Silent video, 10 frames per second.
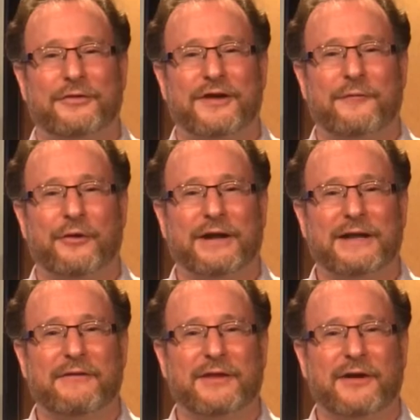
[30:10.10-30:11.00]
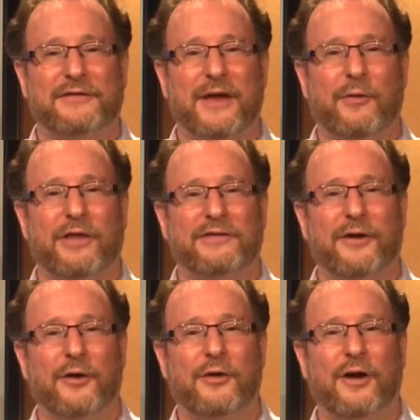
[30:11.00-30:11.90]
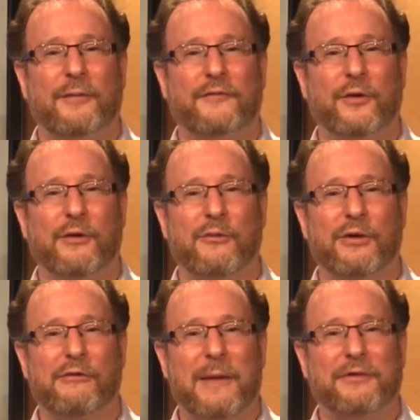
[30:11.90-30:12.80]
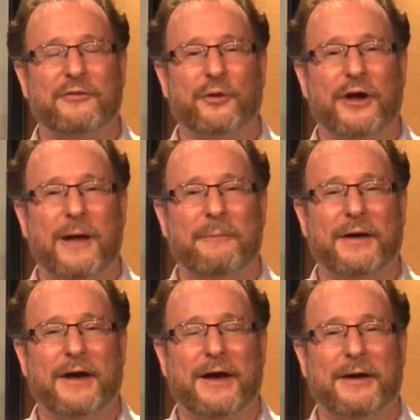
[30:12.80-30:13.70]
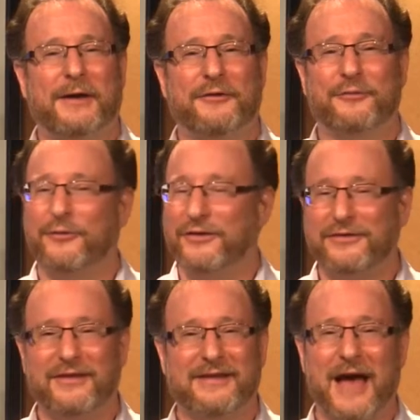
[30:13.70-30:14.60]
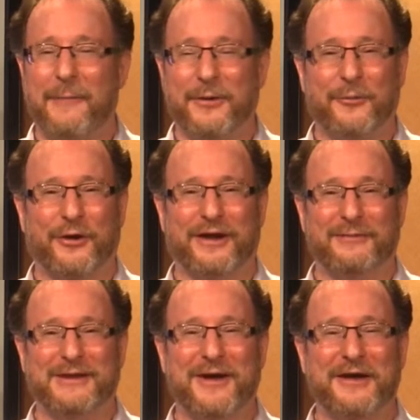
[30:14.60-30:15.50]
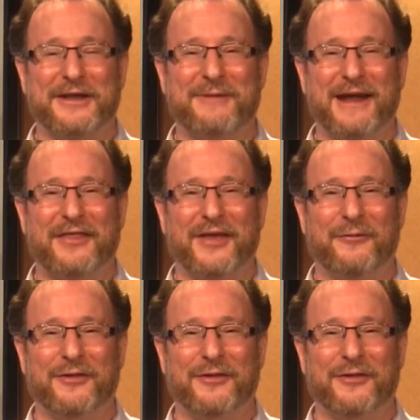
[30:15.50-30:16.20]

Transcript: Well, Jeff, we're going to leave it there. Stay with us, though, uh, before we wrap this one up, because uh, this is a topic we're going to be talking about, I think,